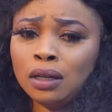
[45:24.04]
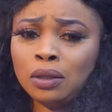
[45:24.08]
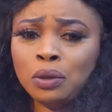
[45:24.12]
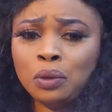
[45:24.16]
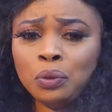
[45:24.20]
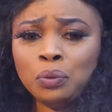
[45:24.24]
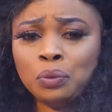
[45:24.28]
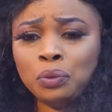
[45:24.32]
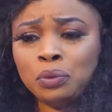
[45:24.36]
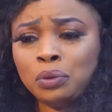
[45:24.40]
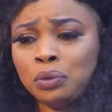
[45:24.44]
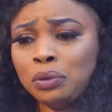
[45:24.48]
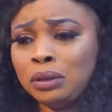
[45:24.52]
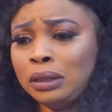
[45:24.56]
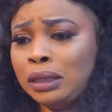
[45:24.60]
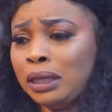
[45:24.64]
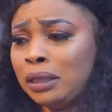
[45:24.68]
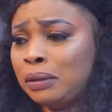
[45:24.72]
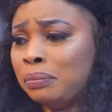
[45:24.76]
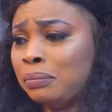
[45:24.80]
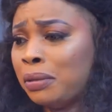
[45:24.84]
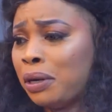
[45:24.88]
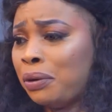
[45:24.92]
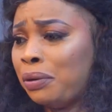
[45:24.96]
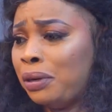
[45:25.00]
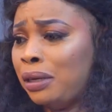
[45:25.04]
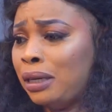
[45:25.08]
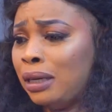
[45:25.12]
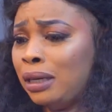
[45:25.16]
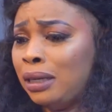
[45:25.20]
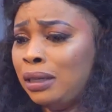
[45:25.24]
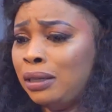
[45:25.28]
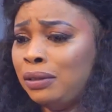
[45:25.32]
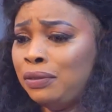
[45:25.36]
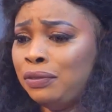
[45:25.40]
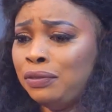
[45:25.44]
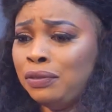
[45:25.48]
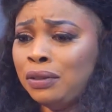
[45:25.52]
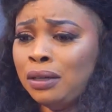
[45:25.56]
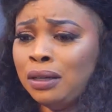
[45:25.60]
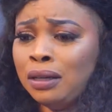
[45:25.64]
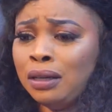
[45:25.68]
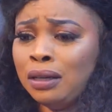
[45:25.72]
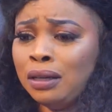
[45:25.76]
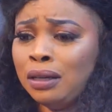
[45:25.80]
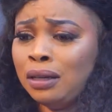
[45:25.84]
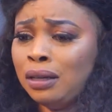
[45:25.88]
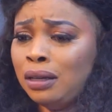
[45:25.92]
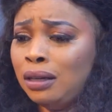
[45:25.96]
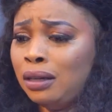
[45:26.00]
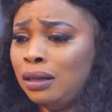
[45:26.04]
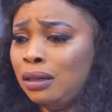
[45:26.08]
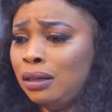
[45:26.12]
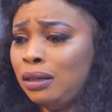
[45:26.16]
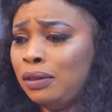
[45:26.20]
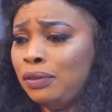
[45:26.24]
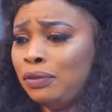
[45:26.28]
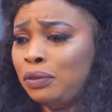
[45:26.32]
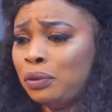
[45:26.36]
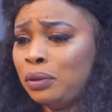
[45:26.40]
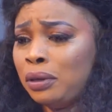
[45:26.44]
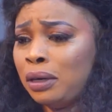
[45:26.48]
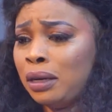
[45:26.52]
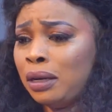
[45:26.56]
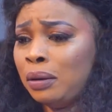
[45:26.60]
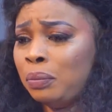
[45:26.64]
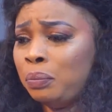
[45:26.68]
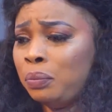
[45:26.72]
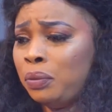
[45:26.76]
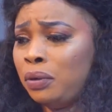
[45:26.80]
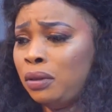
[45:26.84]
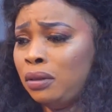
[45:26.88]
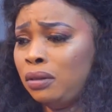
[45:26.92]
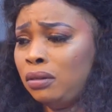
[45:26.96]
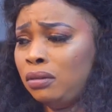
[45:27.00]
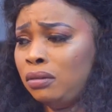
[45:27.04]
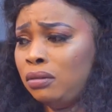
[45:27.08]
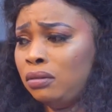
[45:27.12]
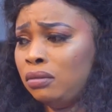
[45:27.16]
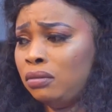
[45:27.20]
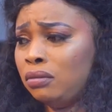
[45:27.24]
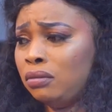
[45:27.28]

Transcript: don't want to get married and live unhappy.